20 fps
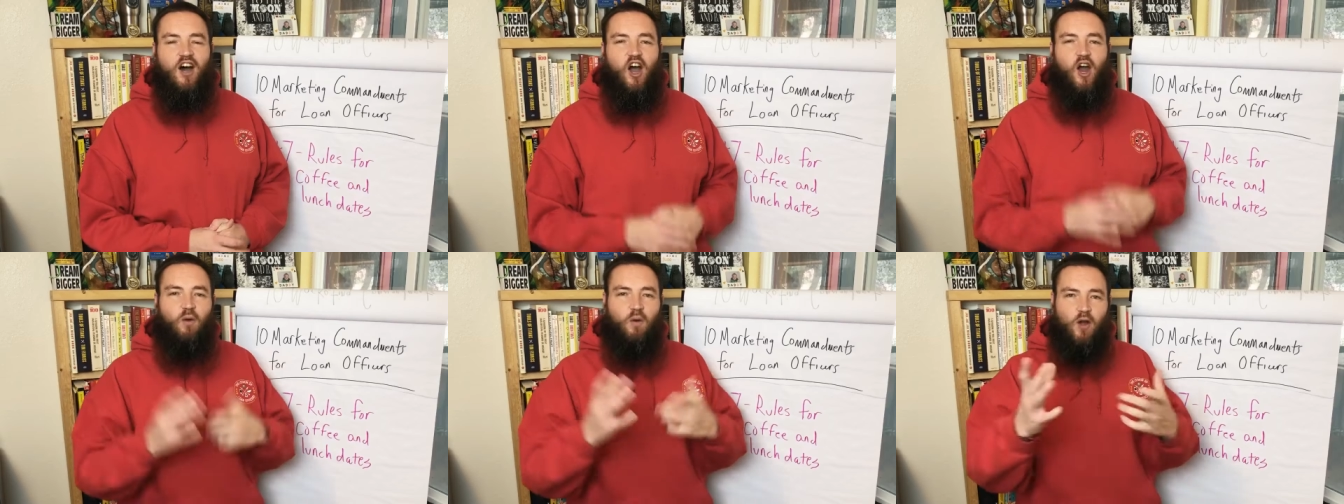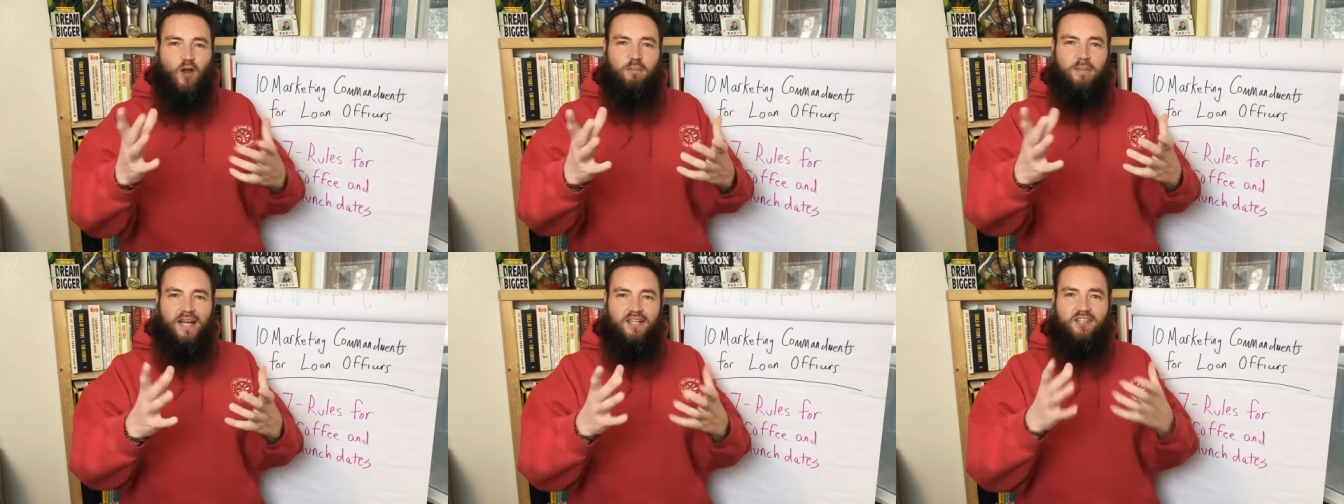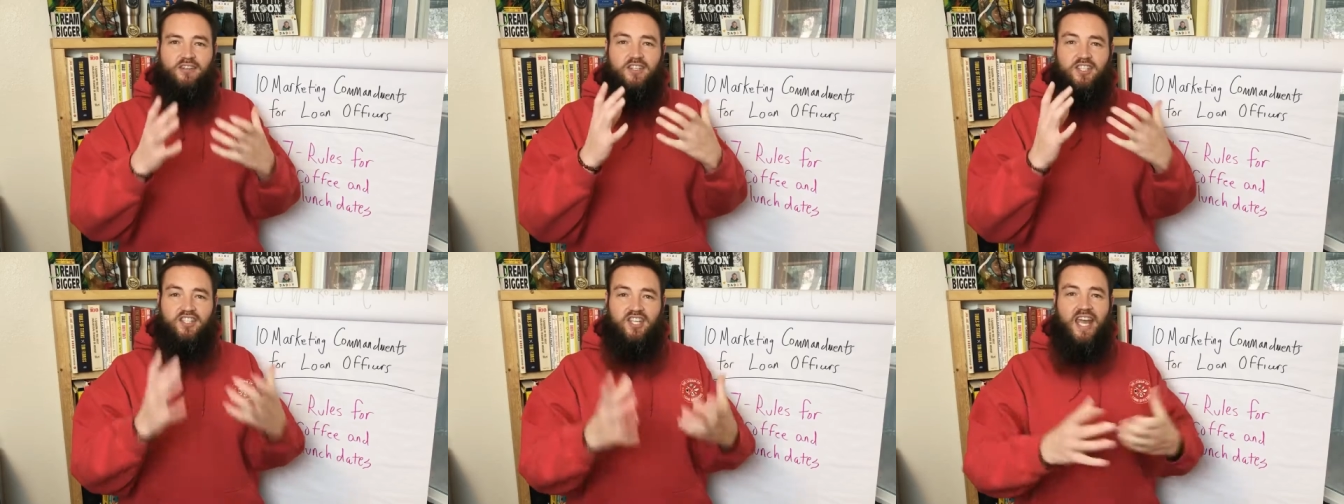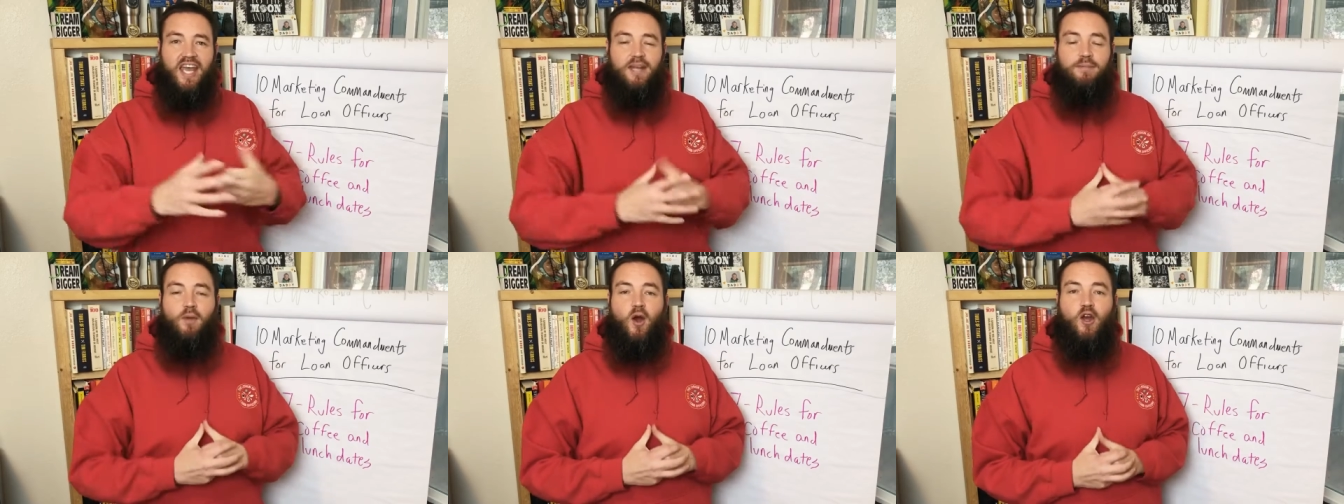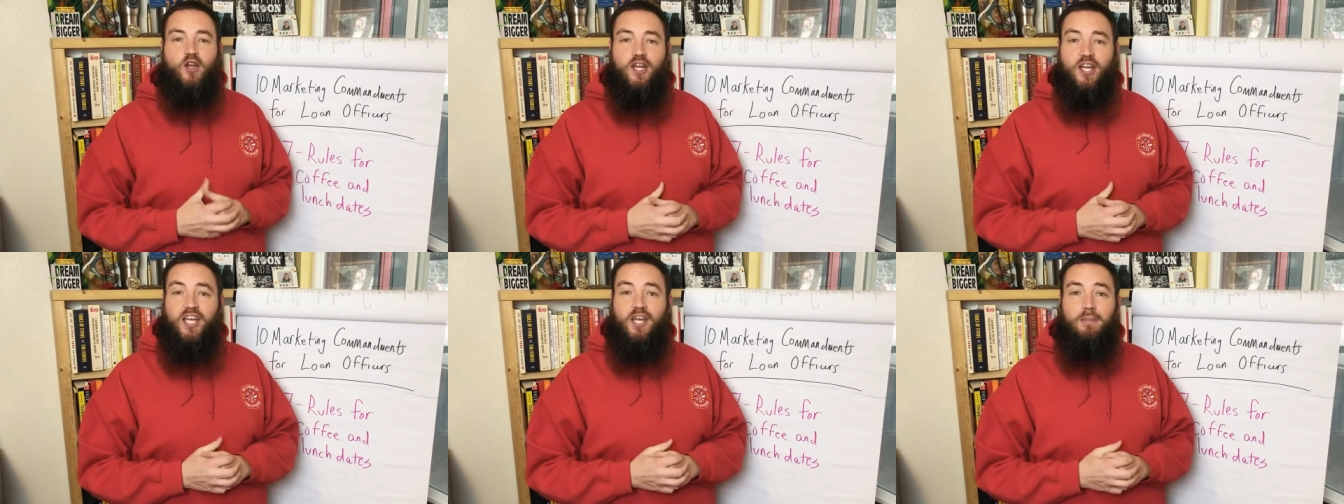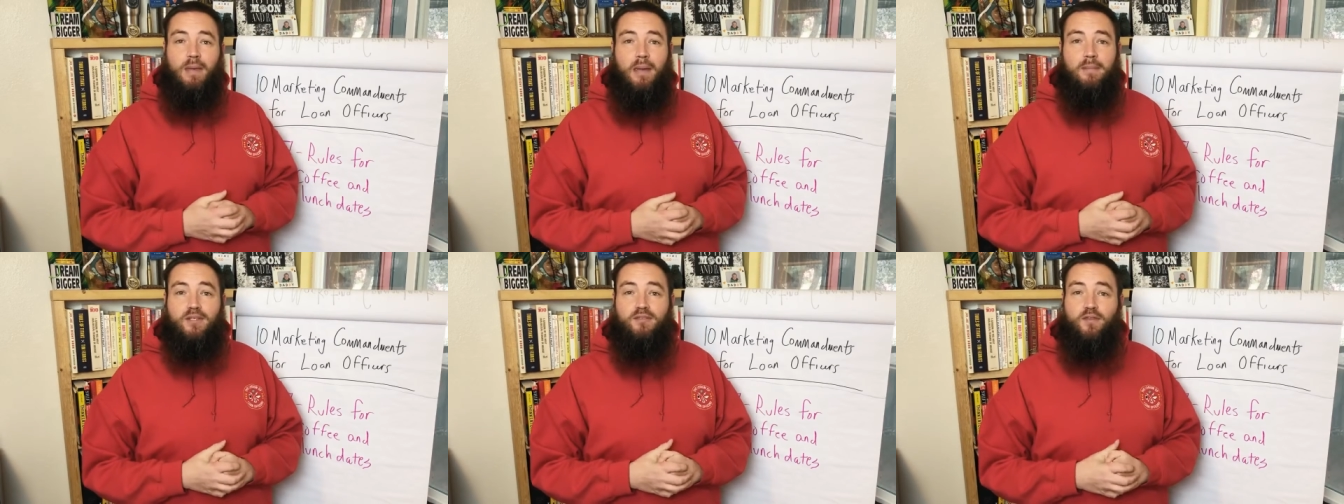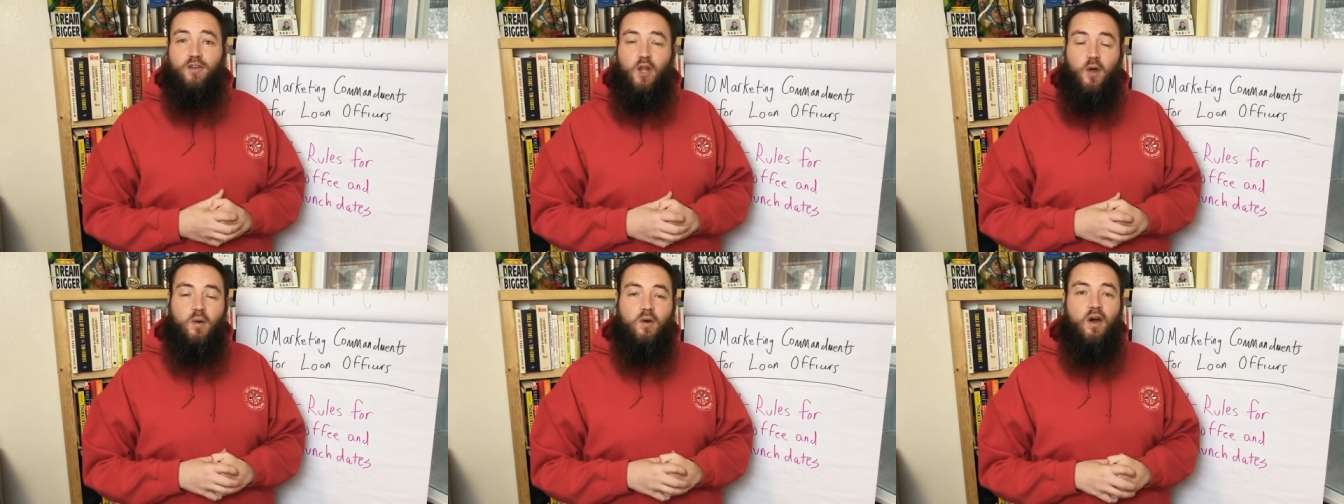All right, welcome back to the 10 Marketing Commandments
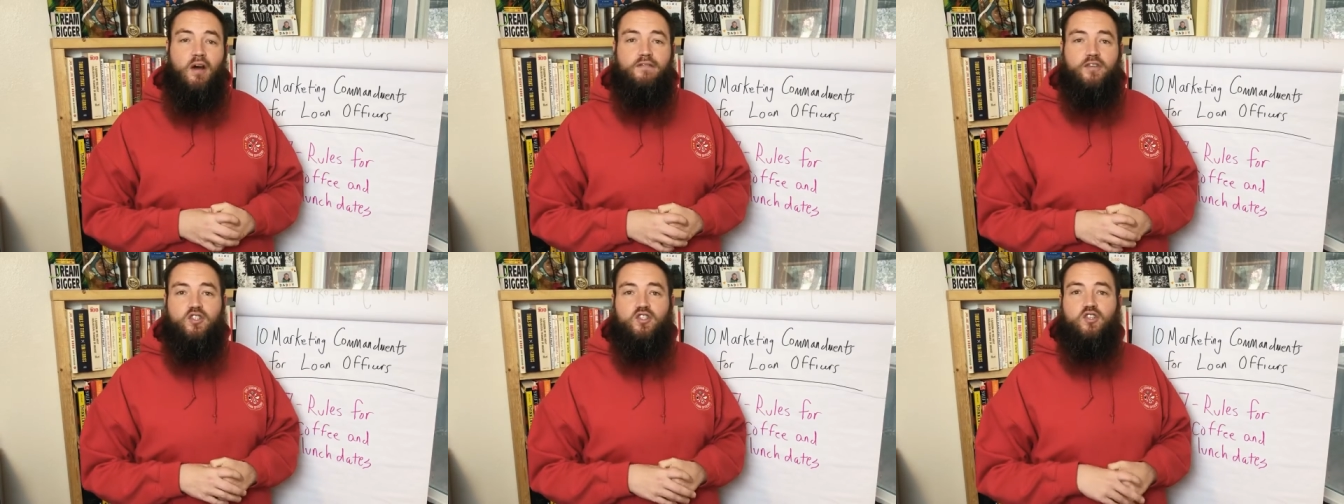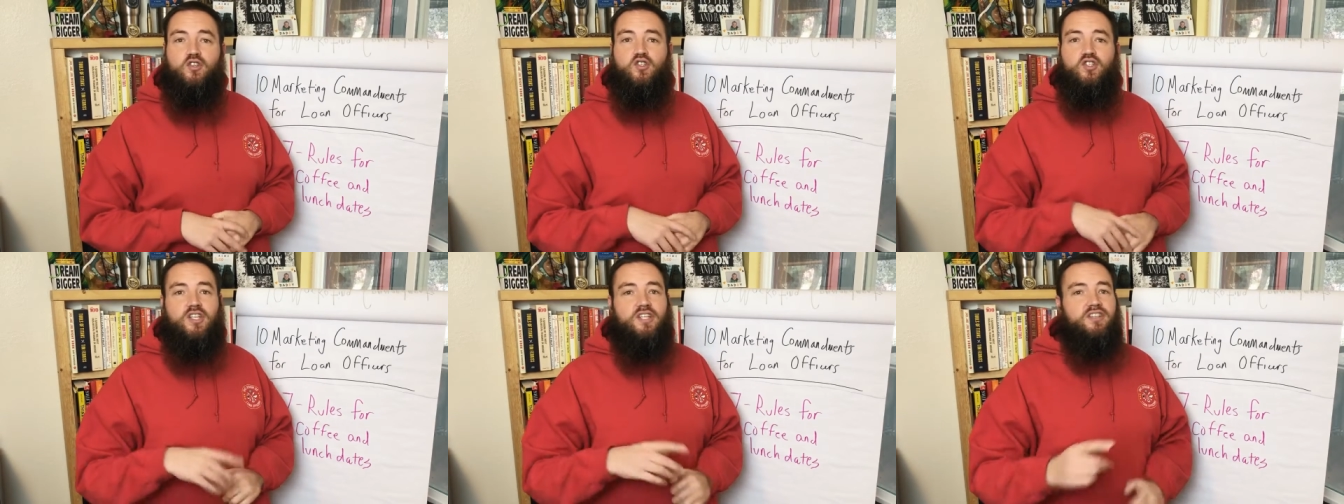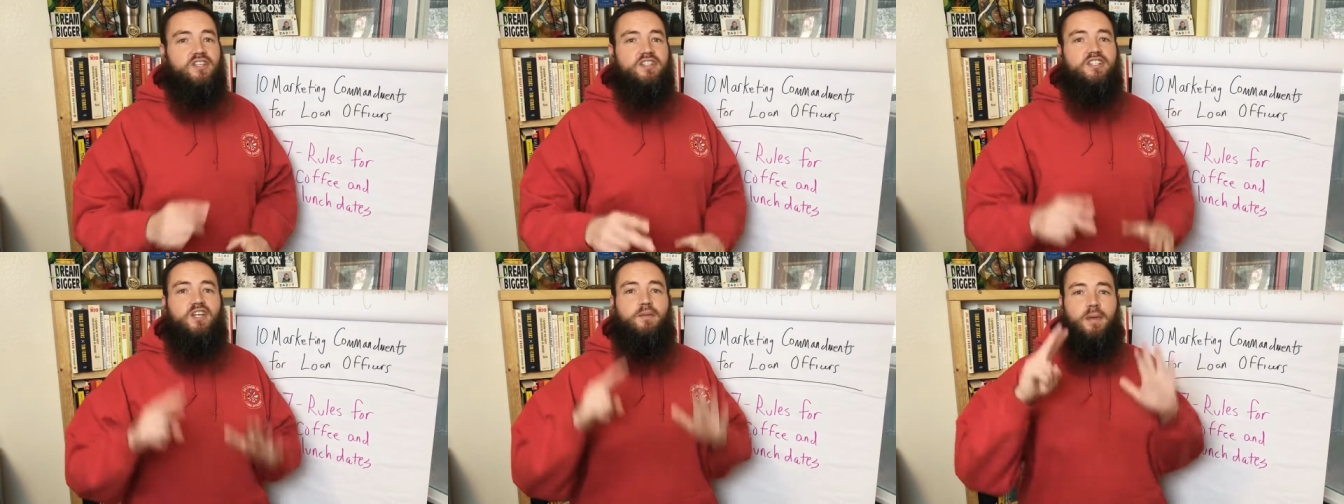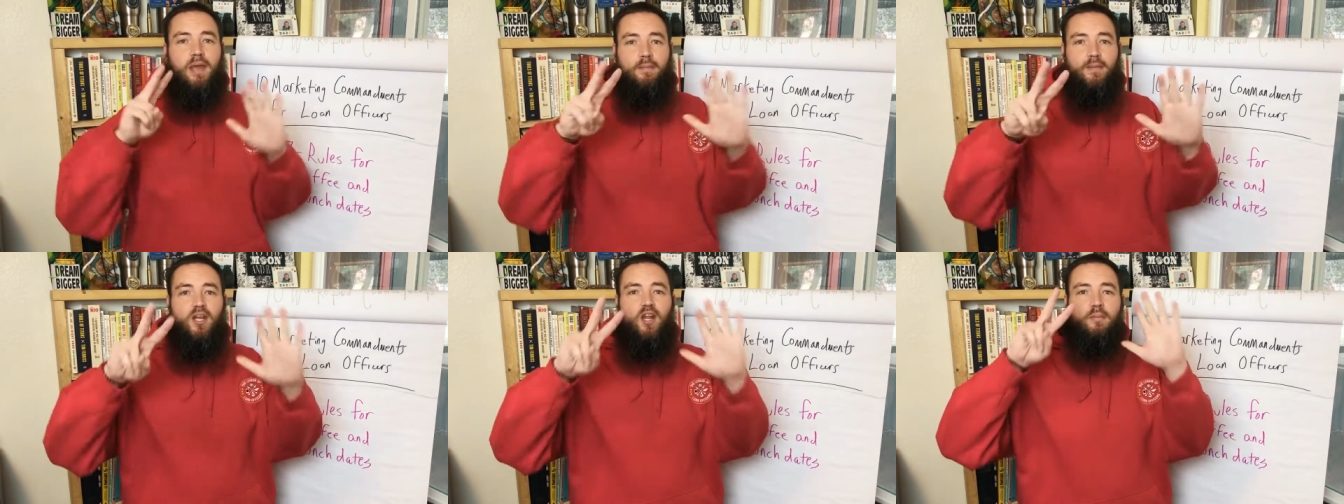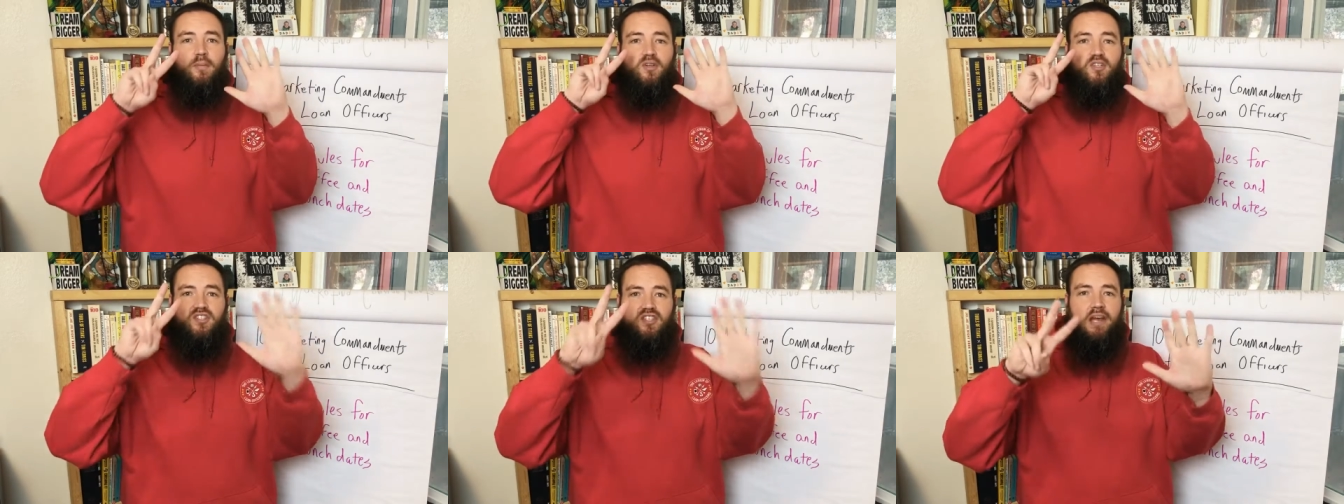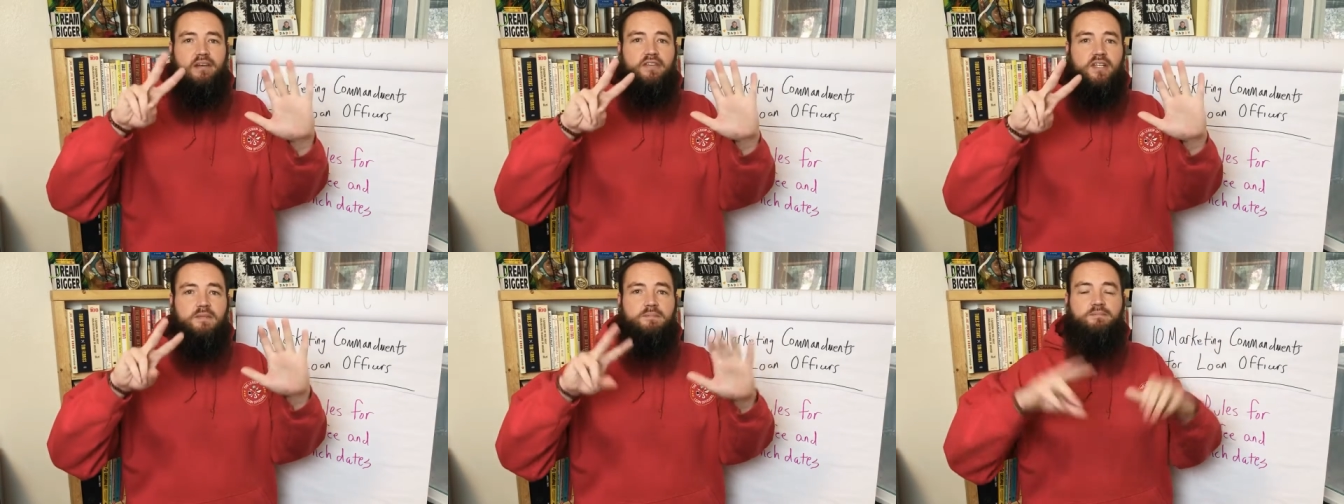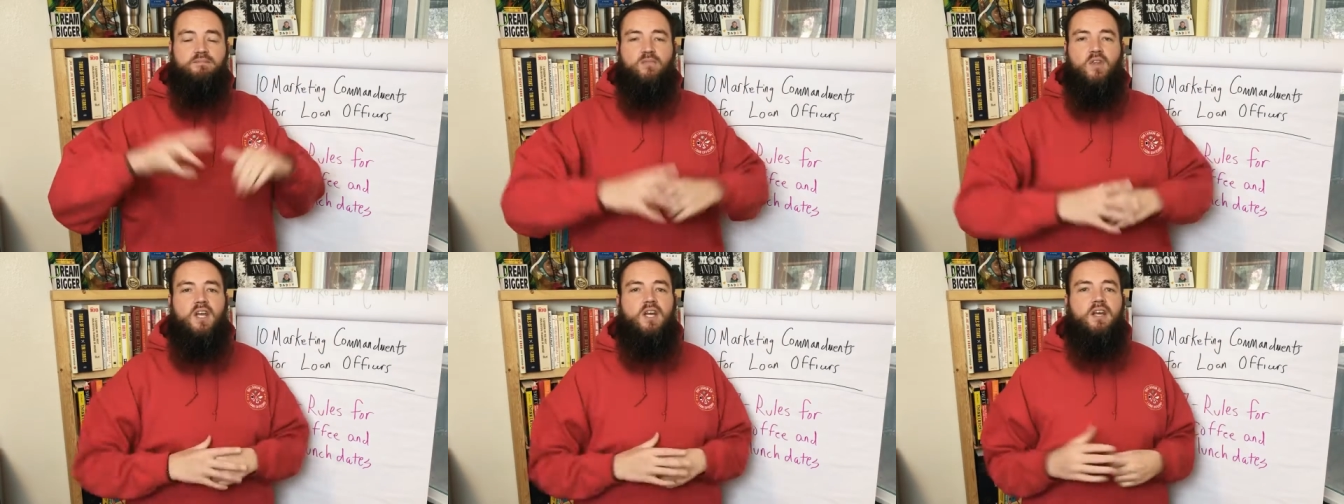for Loan Officers. This is commandment number
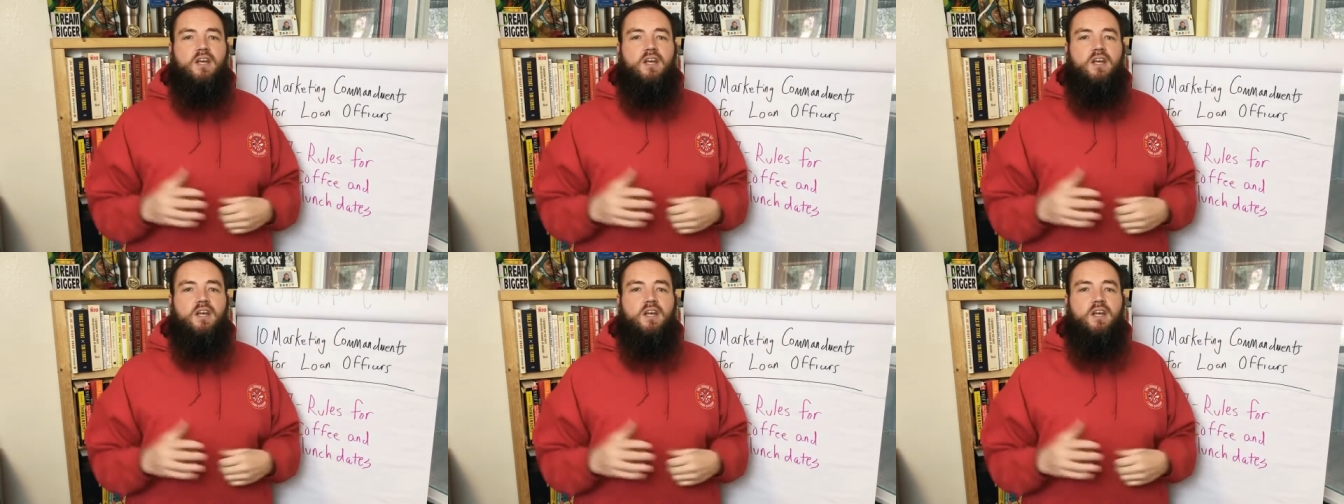seven.